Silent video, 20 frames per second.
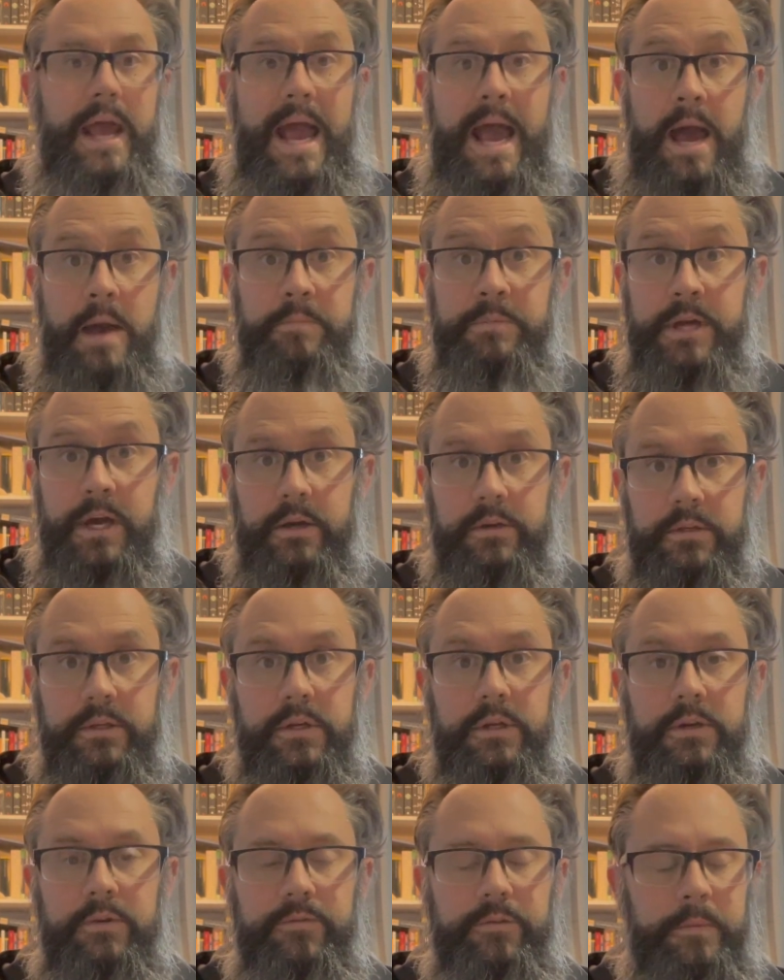
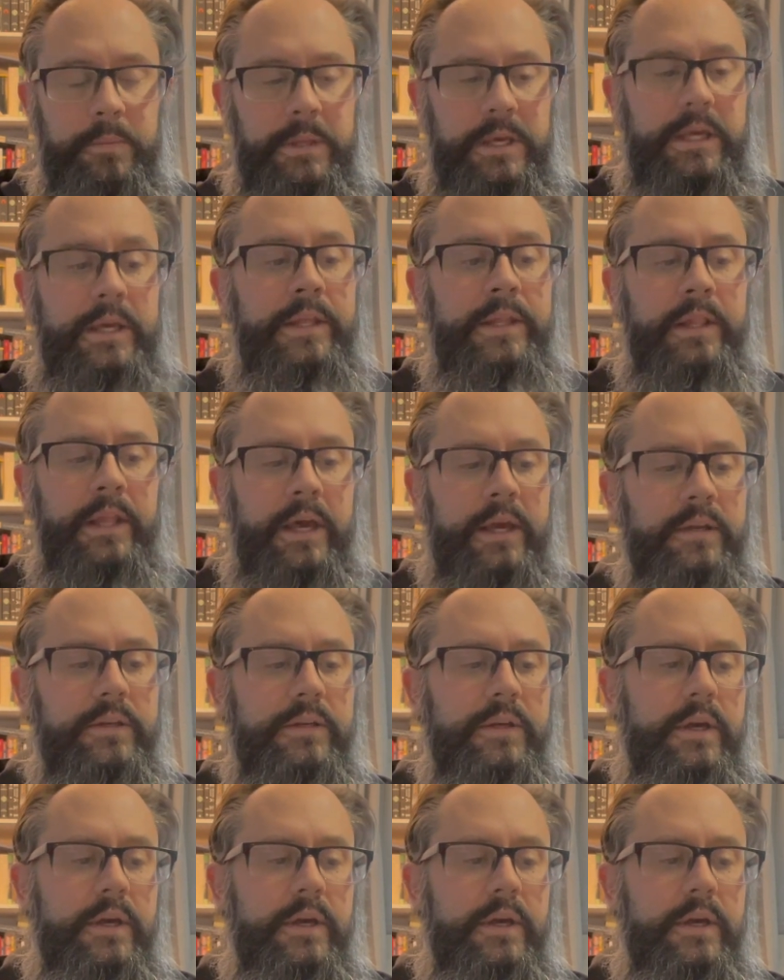abducted from the inlet,